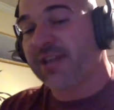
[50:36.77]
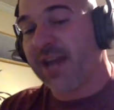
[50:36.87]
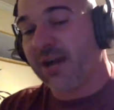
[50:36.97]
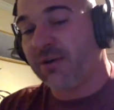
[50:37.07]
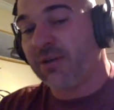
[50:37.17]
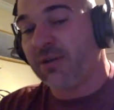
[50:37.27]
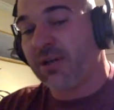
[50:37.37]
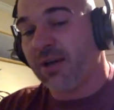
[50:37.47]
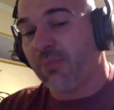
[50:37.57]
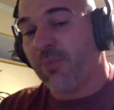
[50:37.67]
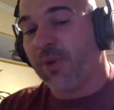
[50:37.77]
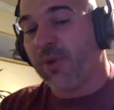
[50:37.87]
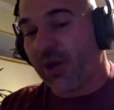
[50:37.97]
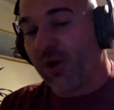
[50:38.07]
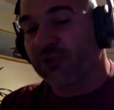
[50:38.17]
now, but
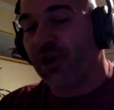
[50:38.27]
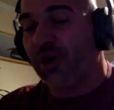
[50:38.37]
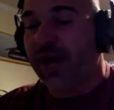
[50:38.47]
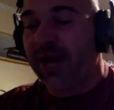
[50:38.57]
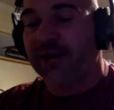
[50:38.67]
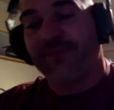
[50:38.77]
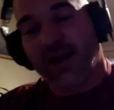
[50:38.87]
they also know, hey, all